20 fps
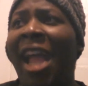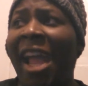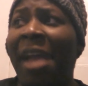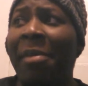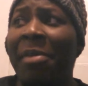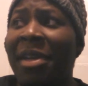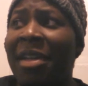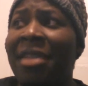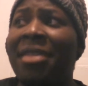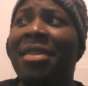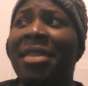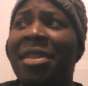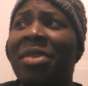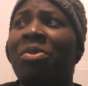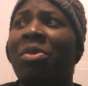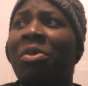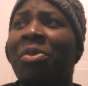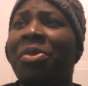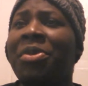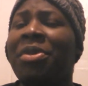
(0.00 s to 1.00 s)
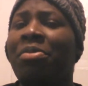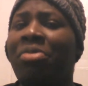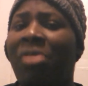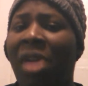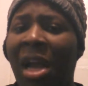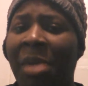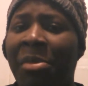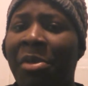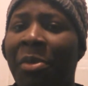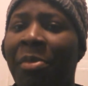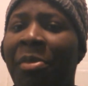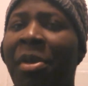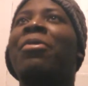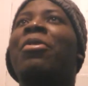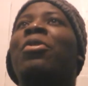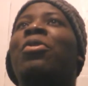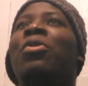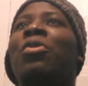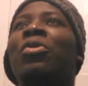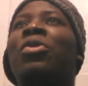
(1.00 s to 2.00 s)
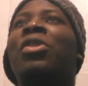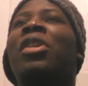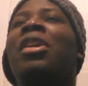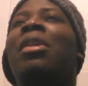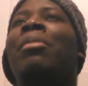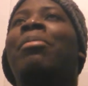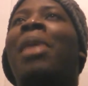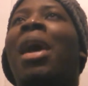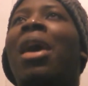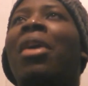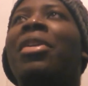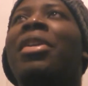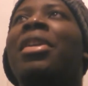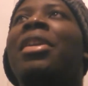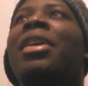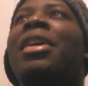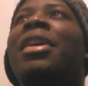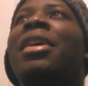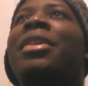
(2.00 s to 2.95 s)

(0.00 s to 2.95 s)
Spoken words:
And because this one was a problem. The cool thing about it